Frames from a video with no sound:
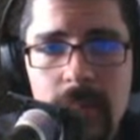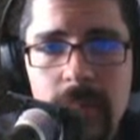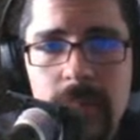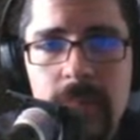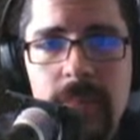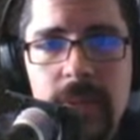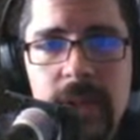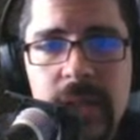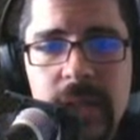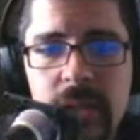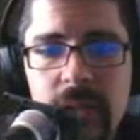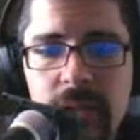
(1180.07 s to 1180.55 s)

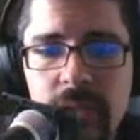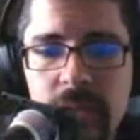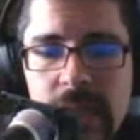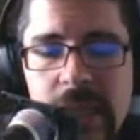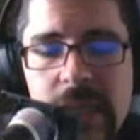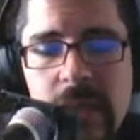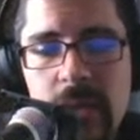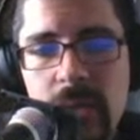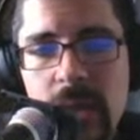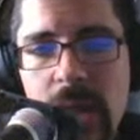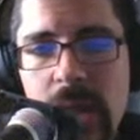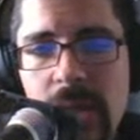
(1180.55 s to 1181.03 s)
because
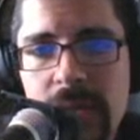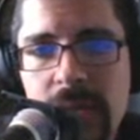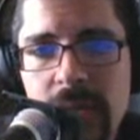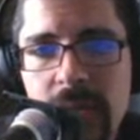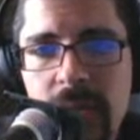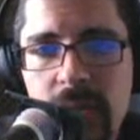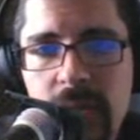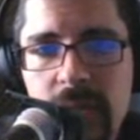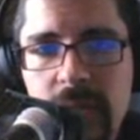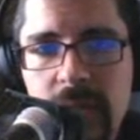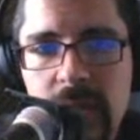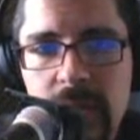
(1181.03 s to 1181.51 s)
later on
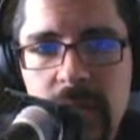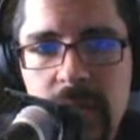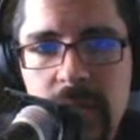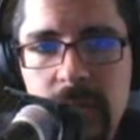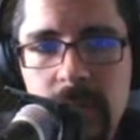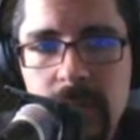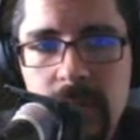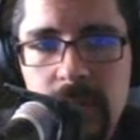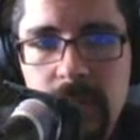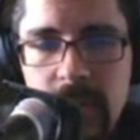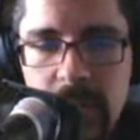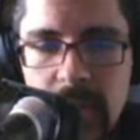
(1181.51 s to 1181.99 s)
this is going to
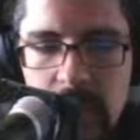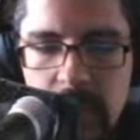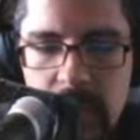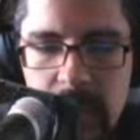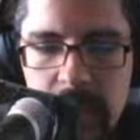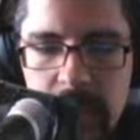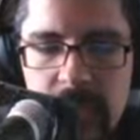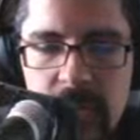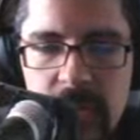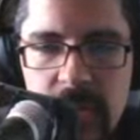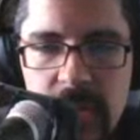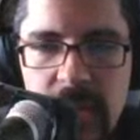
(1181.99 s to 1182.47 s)
come
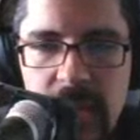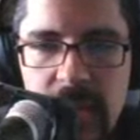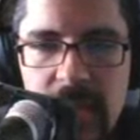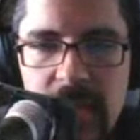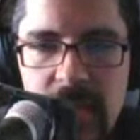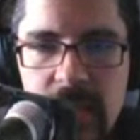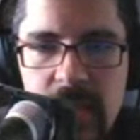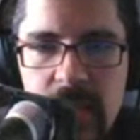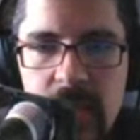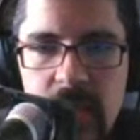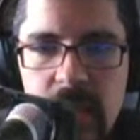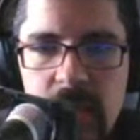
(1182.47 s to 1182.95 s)
up to the
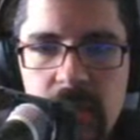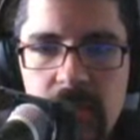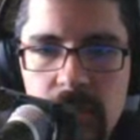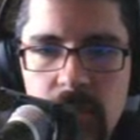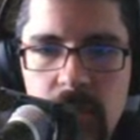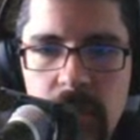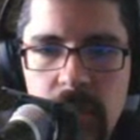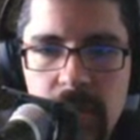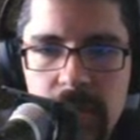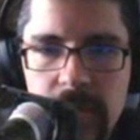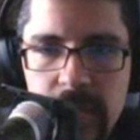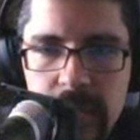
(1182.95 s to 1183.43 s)
idea of,
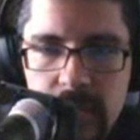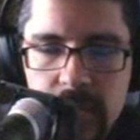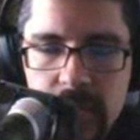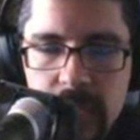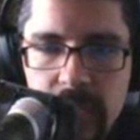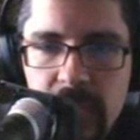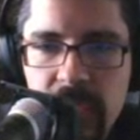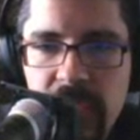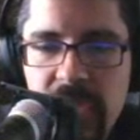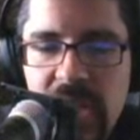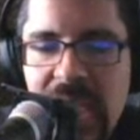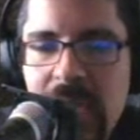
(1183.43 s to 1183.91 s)
well, is
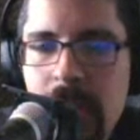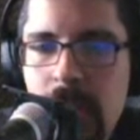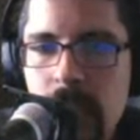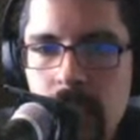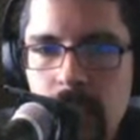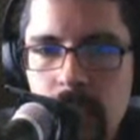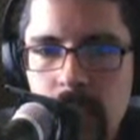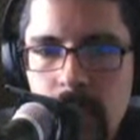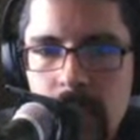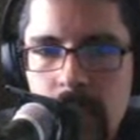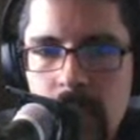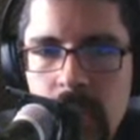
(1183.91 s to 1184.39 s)

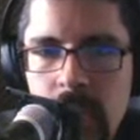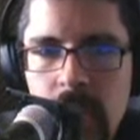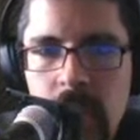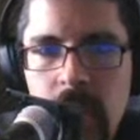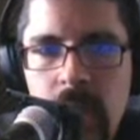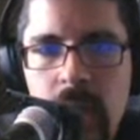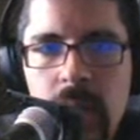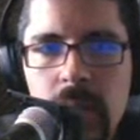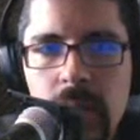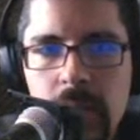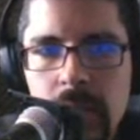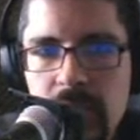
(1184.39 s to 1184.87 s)
Samuel
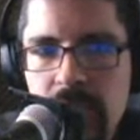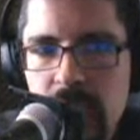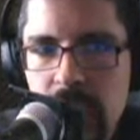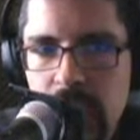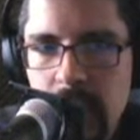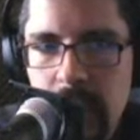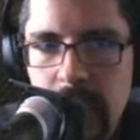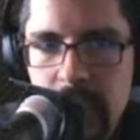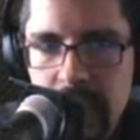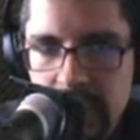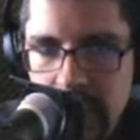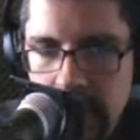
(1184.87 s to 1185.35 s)

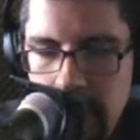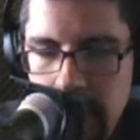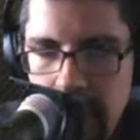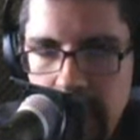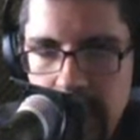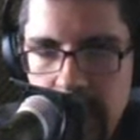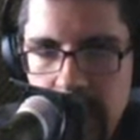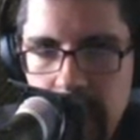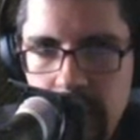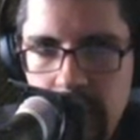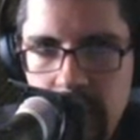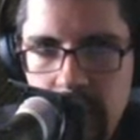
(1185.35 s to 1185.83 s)
legitimately a
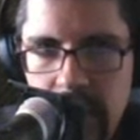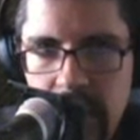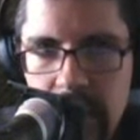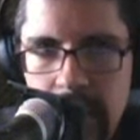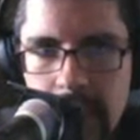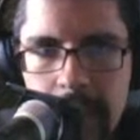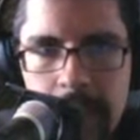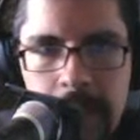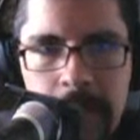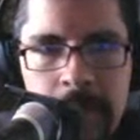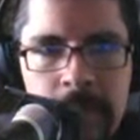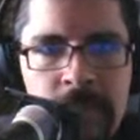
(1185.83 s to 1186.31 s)
priest,
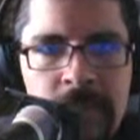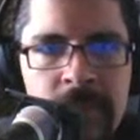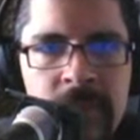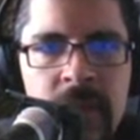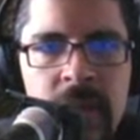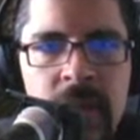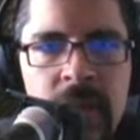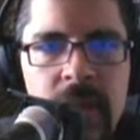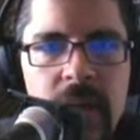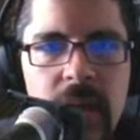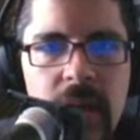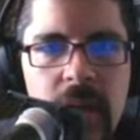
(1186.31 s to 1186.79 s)
right?
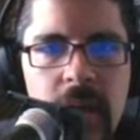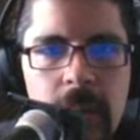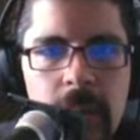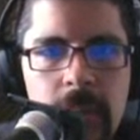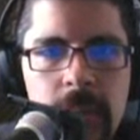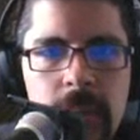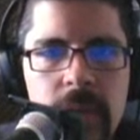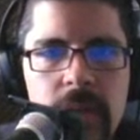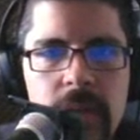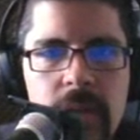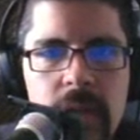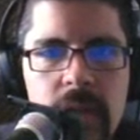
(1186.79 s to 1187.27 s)

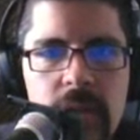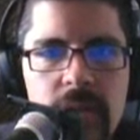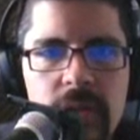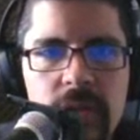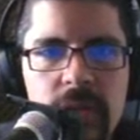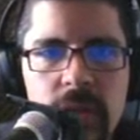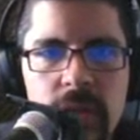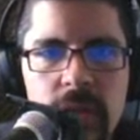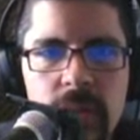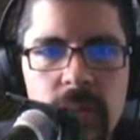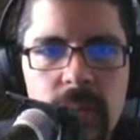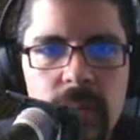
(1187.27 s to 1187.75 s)
And
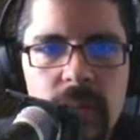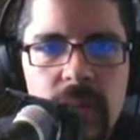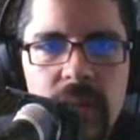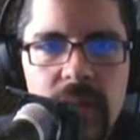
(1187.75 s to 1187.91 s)
so